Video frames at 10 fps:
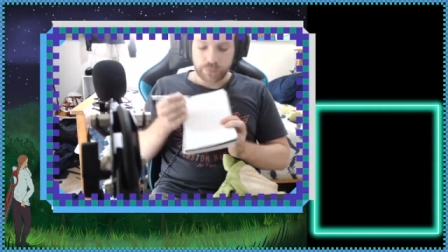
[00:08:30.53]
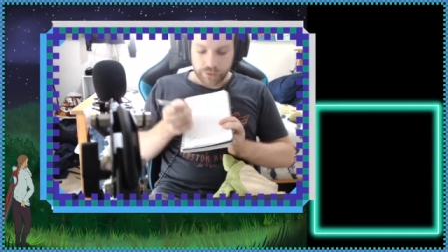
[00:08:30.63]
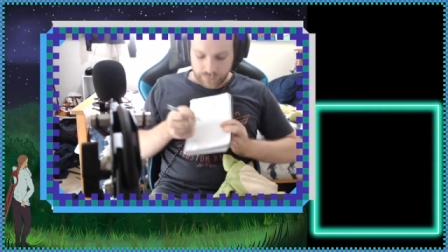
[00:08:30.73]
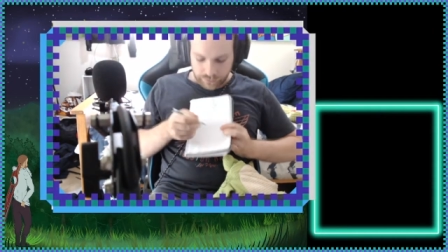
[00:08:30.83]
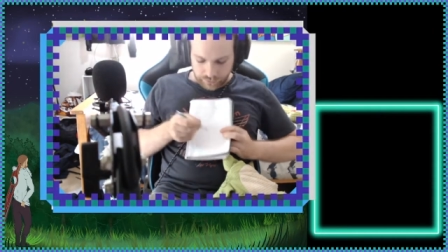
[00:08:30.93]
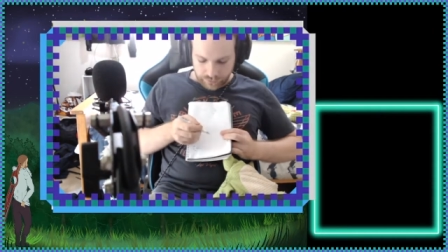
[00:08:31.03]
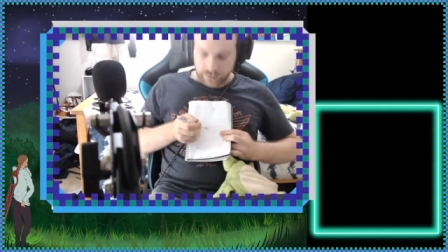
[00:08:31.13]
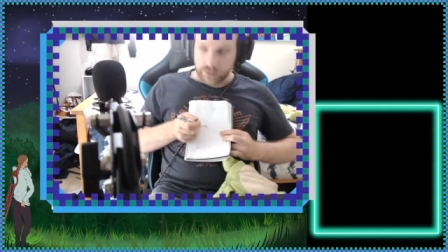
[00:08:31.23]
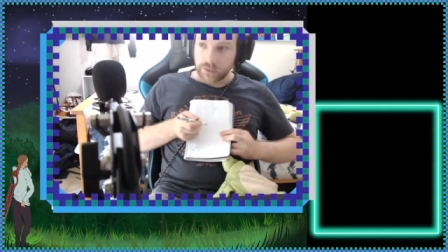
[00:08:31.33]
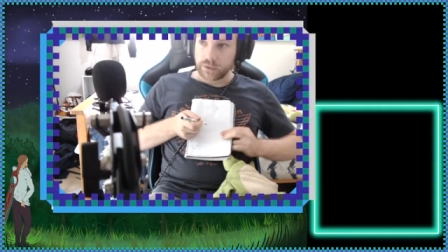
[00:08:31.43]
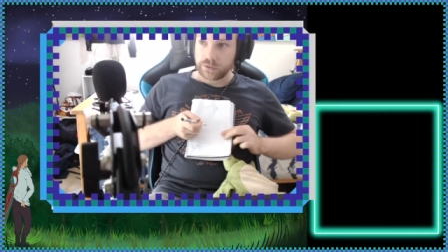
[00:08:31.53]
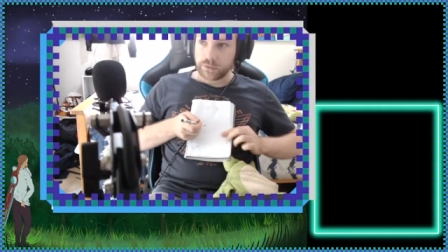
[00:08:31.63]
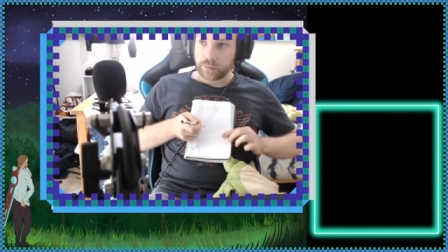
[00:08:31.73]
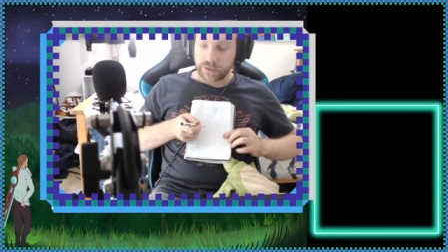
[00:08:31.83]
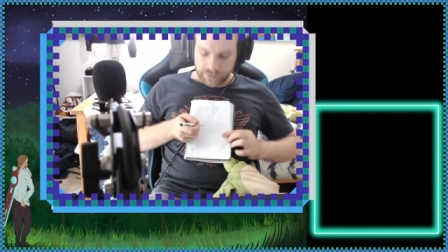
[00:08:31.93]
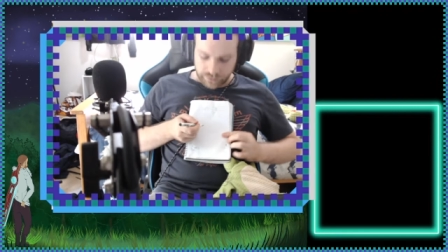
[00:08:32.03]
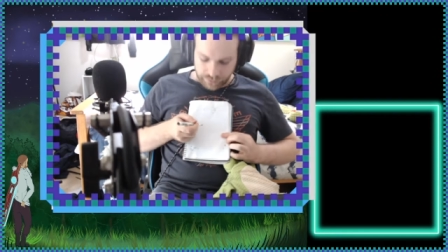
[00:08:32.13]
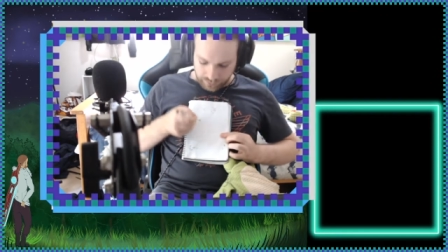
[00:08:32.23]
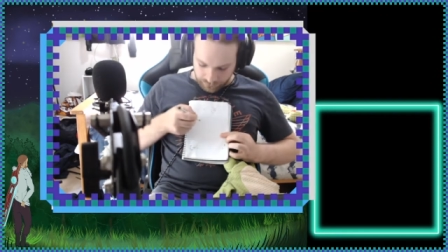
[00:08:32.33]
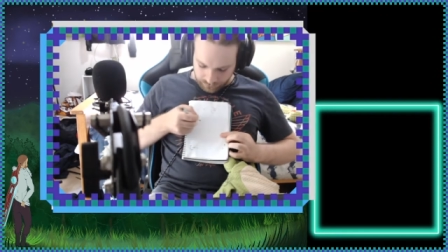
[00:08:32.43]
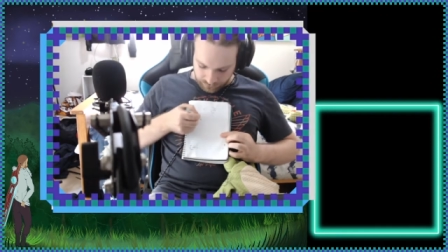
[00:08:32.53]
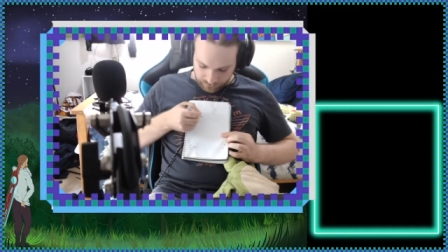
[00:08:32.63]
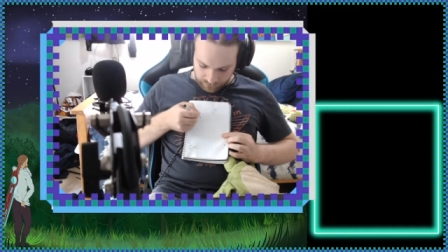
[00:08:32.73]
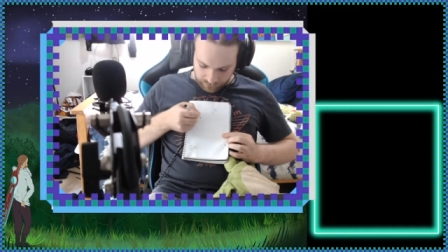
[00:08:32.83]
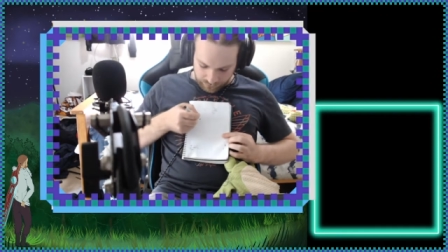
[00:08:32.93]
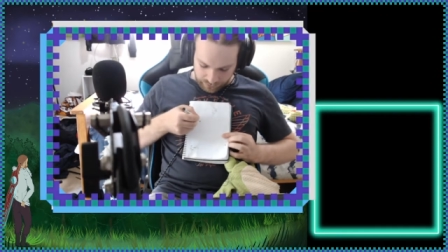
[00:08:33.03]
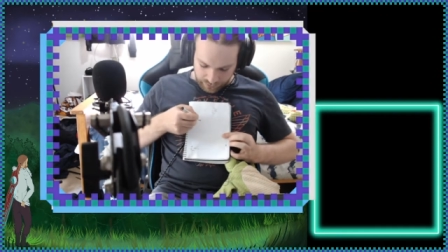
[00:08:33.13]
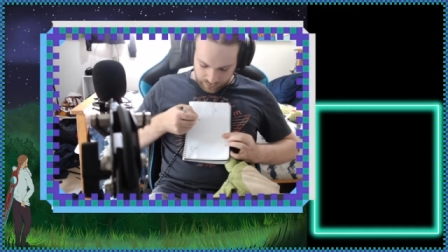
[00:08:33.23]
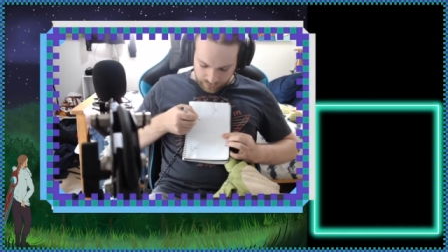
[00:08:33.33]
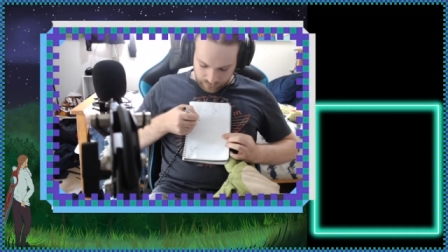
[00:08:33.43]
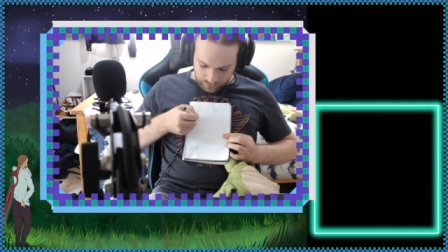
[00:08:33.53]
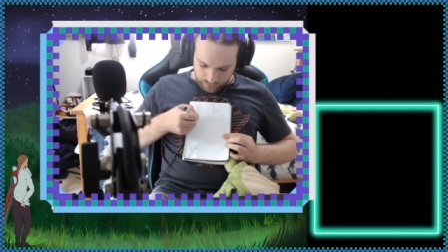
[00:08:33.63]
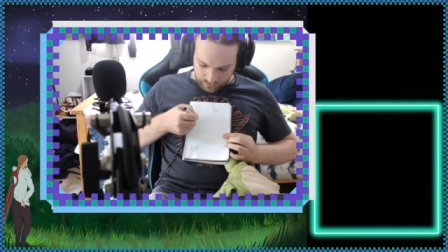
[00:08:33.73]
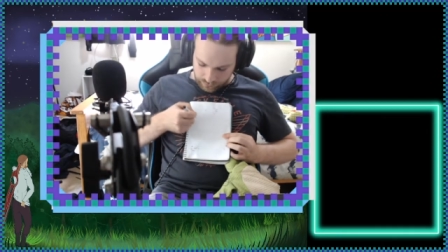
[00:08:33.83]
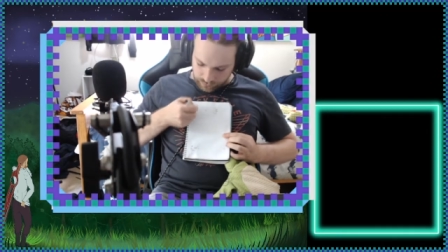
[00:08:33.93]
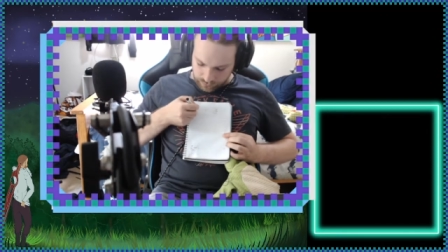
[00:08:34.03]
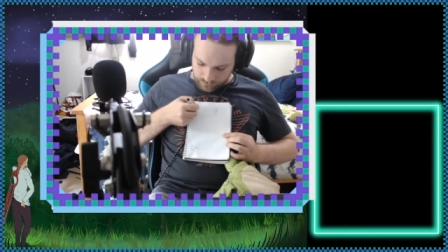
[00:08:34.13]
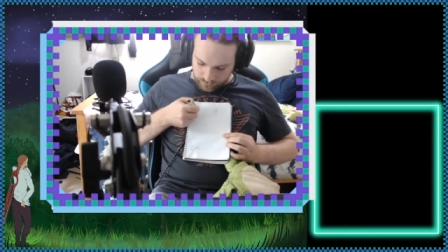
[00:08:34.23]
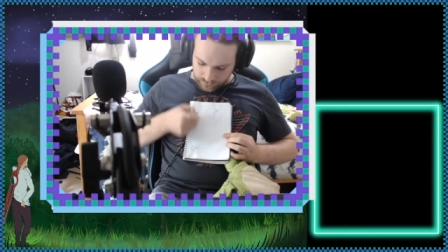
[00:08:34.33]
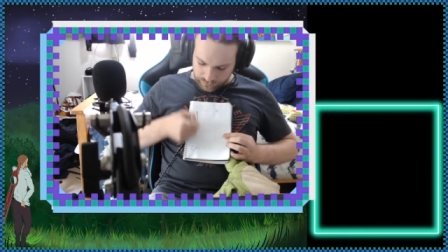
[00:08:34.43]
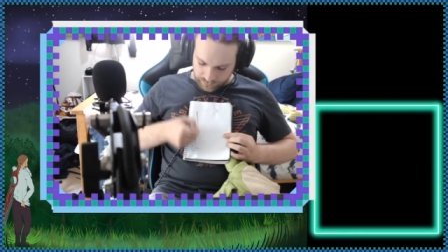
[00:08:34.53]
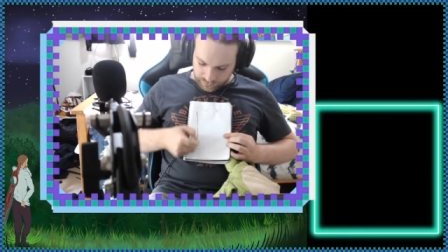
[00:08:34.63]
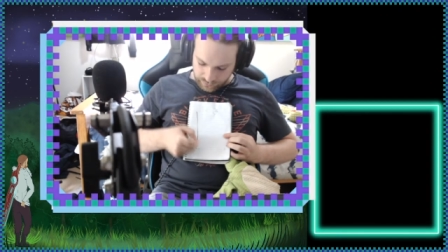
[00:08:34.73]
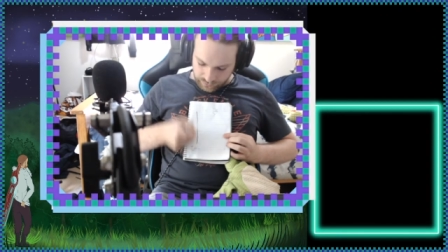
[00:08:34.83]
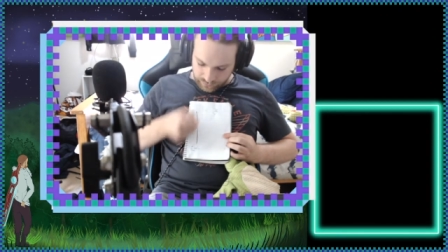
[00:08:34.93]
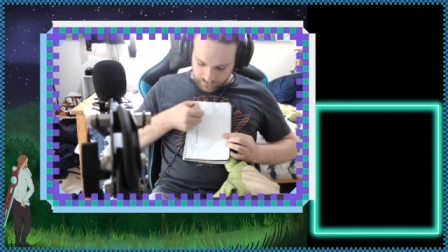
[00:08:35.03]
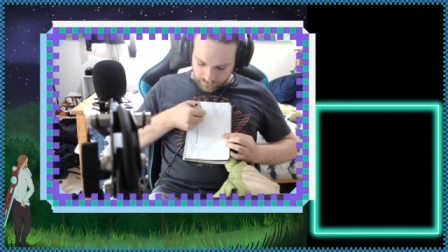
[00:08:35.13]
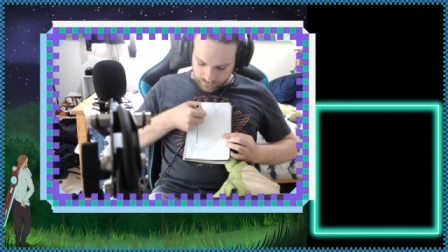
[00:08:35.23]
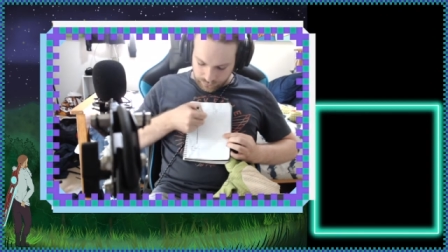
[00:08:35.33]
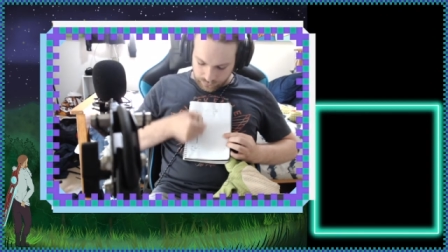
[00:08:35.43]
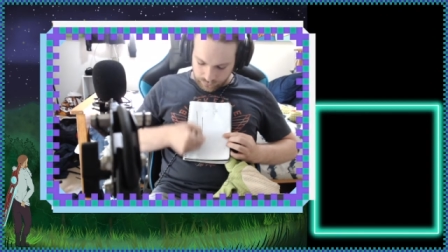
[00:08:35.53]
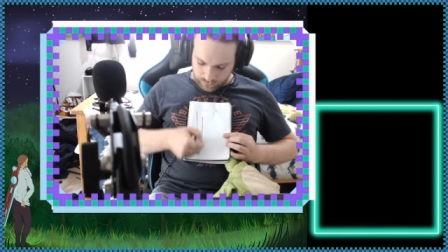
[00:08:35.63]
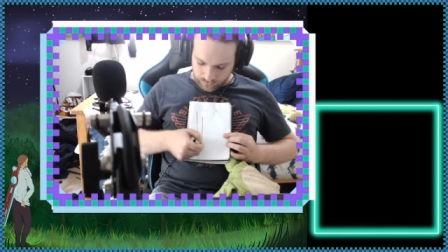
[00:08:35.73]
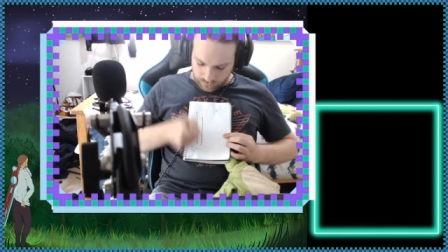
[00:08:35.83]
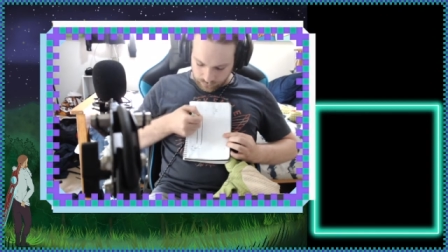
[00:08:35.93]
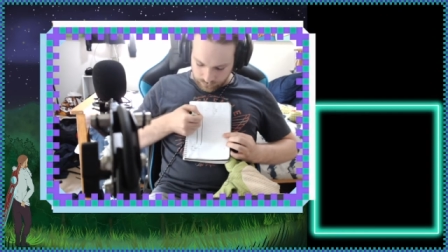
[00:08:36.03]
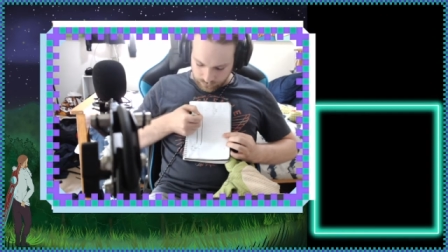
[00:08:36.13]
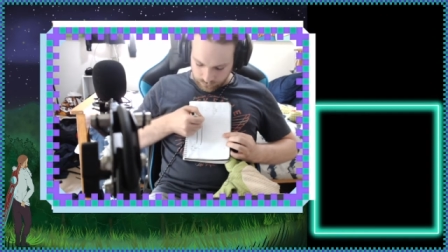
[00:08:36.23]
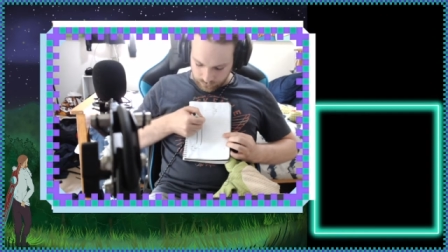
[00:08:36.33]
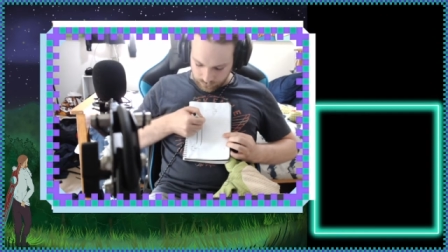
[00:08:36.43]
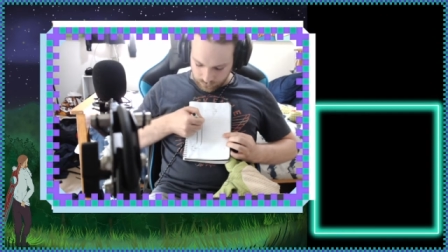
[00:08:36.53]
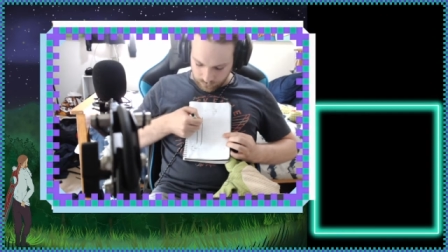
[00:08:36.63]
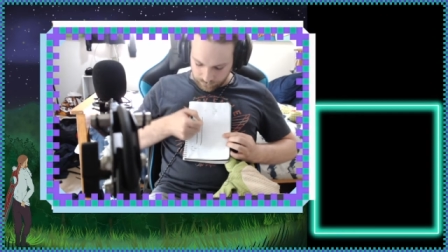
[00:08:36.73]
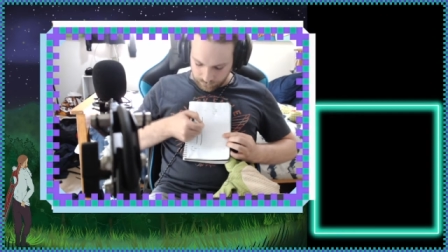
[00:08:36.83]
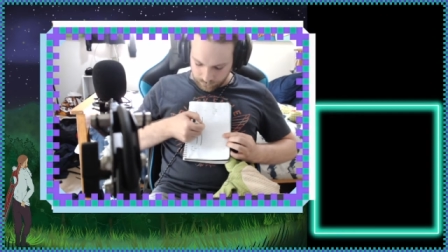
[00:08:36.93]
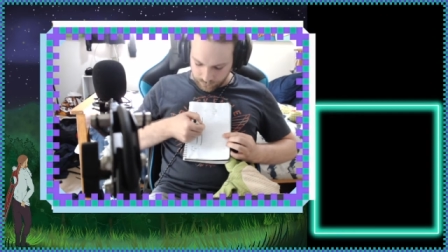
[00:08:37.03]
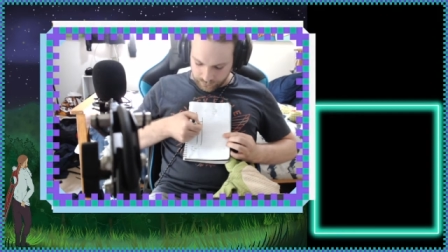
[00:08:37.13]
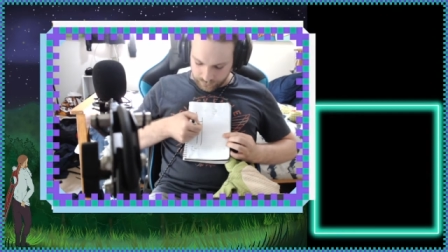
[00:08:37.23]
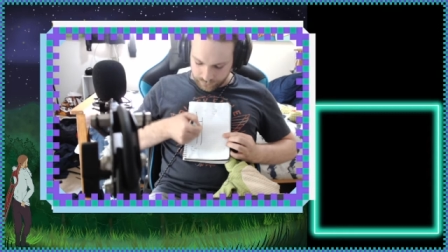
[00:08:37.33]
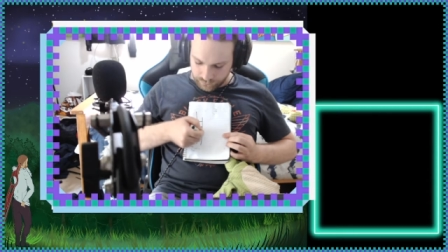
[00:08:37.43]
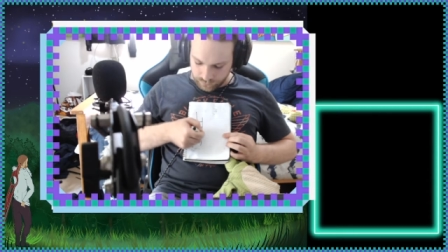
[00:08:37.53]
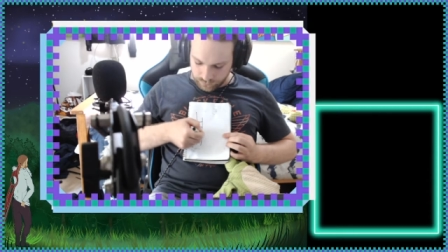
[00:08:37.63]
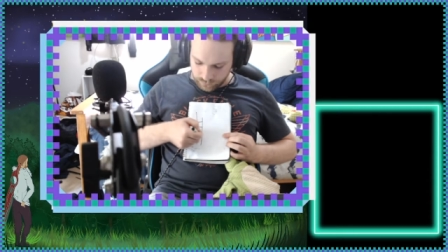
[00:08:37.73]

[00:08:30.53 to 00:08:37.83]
works is you basically, if a ladder goes like this, you have the rungs,